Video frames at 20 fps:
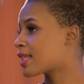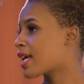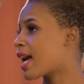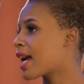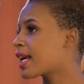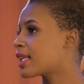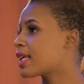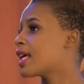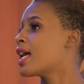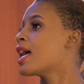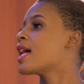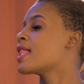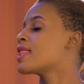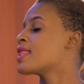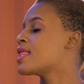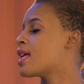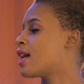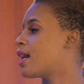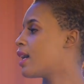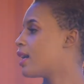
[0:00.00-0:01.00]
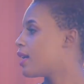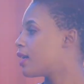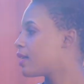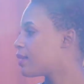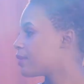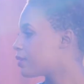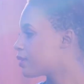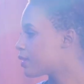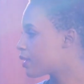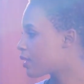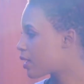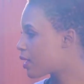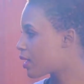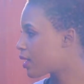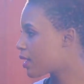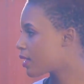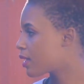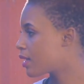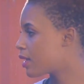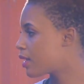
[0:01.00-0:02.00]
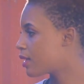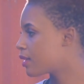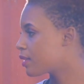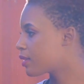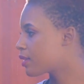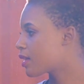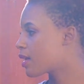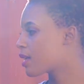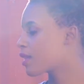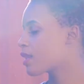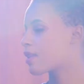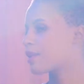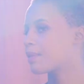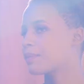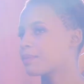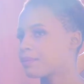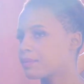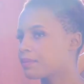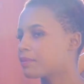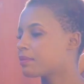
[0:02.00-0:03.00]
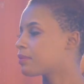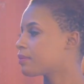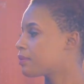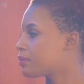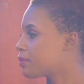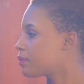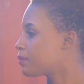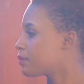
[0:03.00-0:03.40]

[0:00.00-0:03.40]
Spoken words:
Maybe he's got his own insecurity reasons, but then if he's